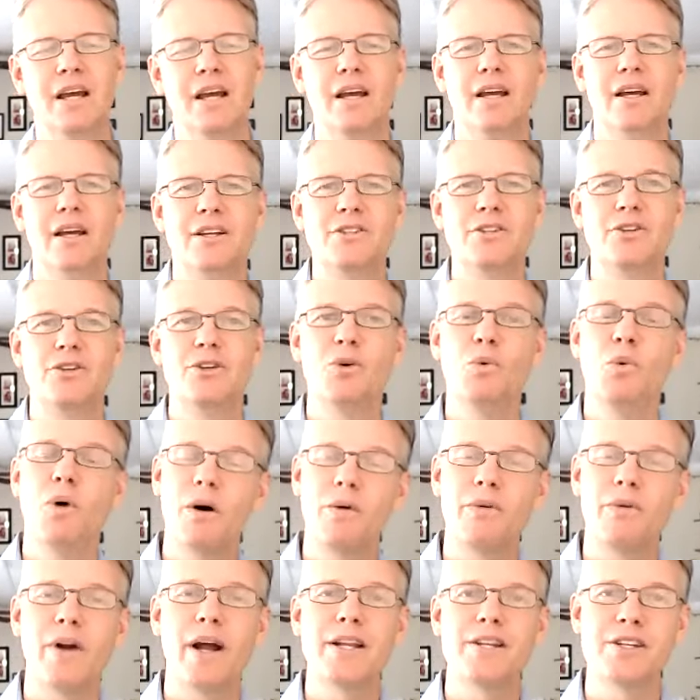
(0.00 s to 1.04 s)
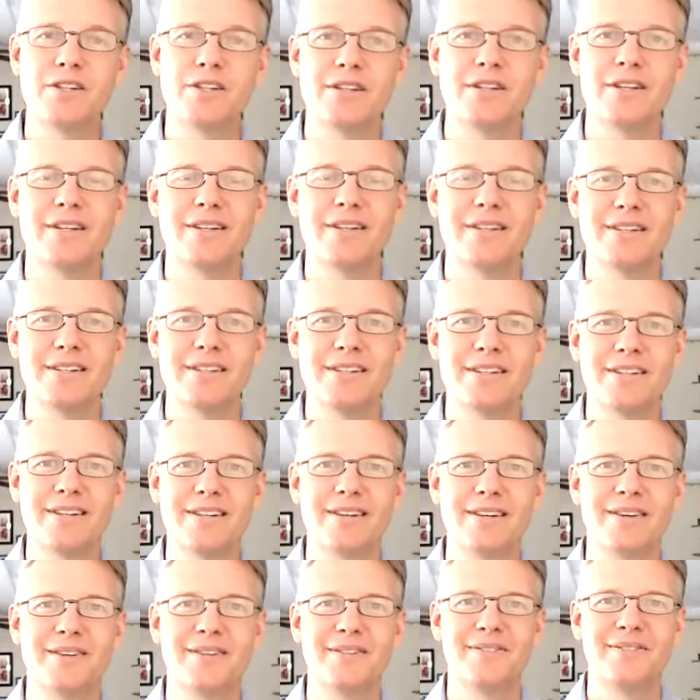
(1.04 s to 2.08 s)
So do you want righteousness?
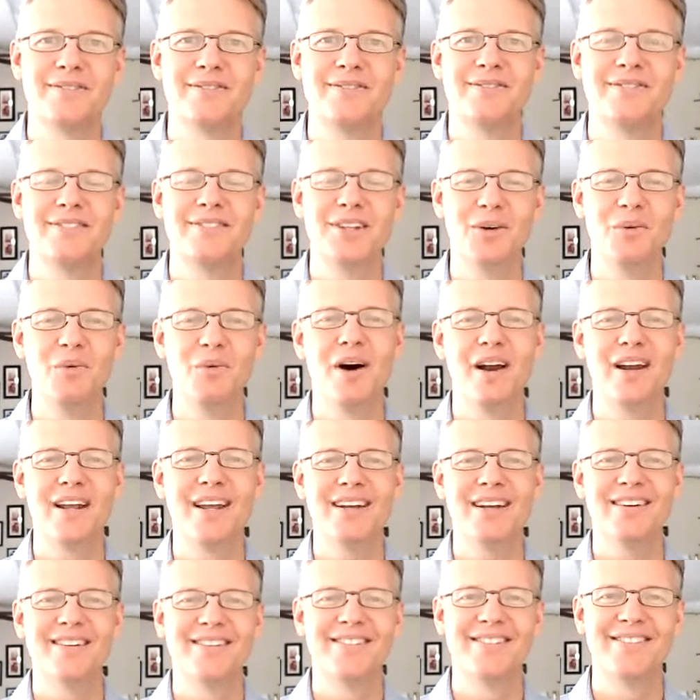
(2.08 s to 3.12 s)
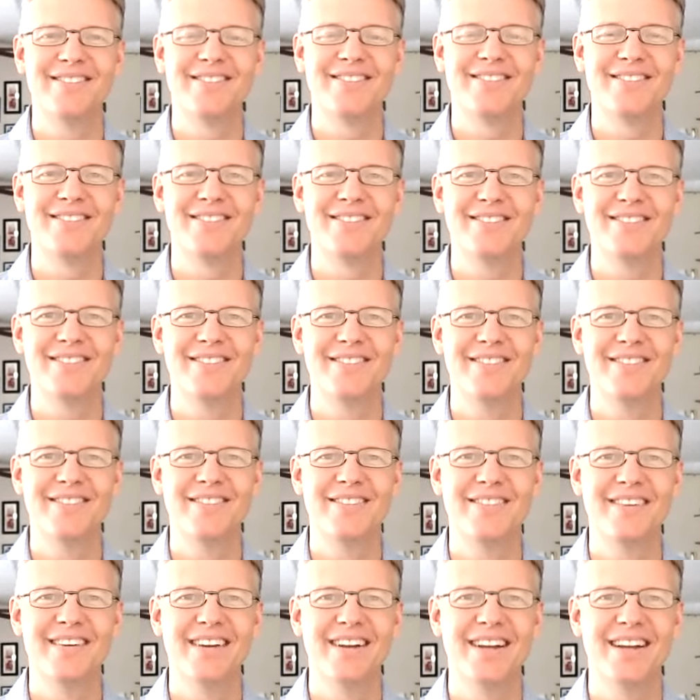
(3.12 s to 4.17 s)
Do you want it?
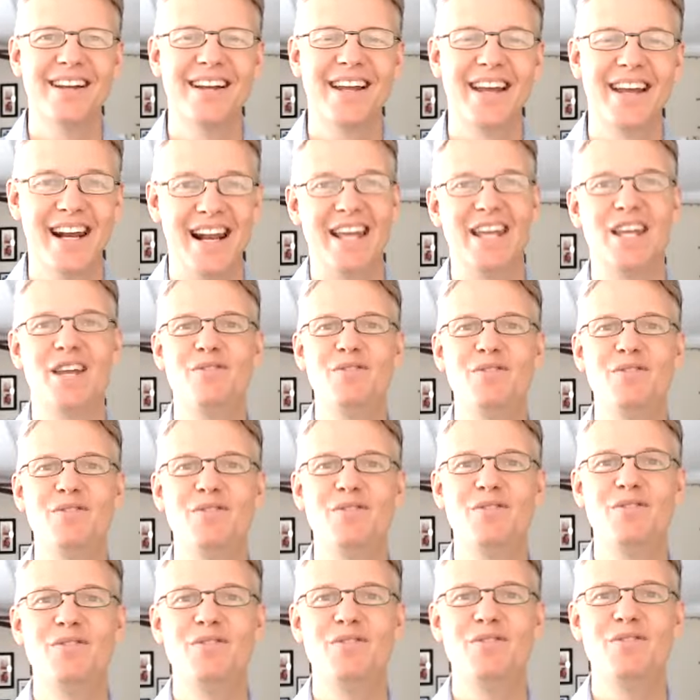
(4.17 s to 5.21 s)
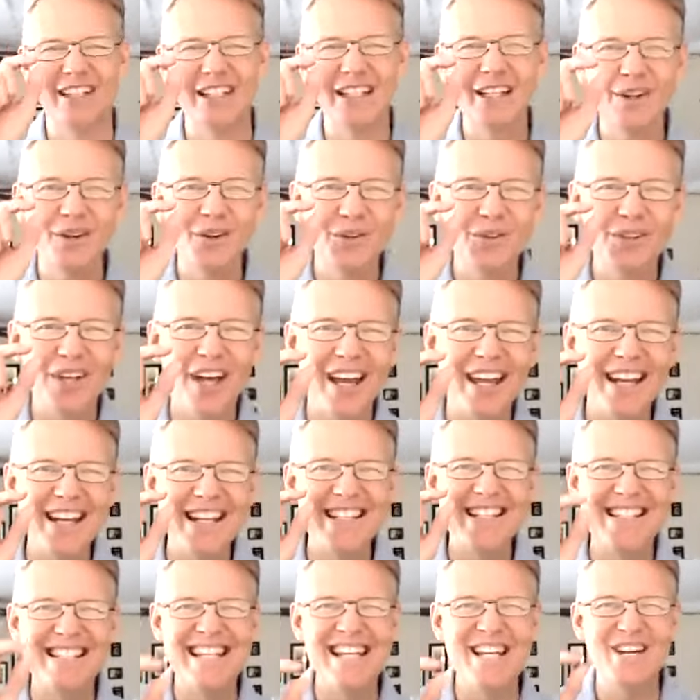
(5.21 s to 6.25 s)
Can I give you just a little tiny
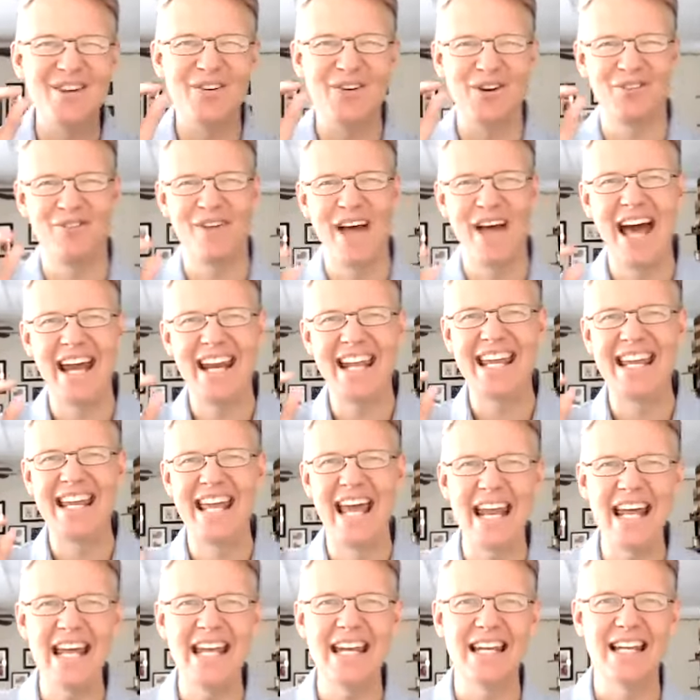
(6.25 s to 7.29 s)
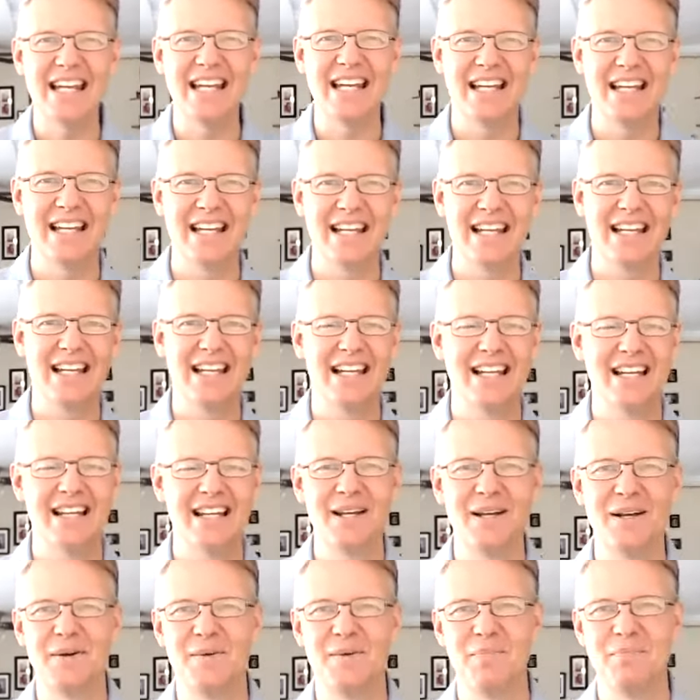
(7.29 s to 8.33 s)
secret of how to get it?
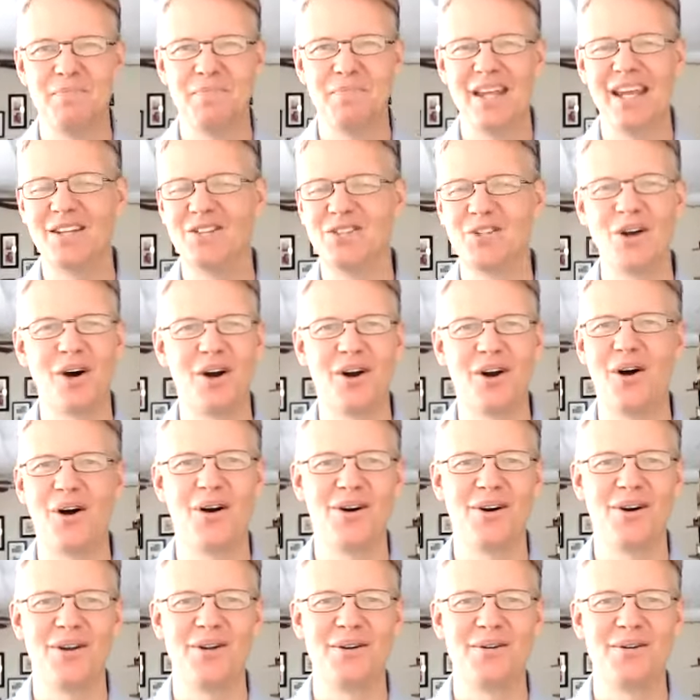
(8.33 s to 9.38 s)
It's not hard.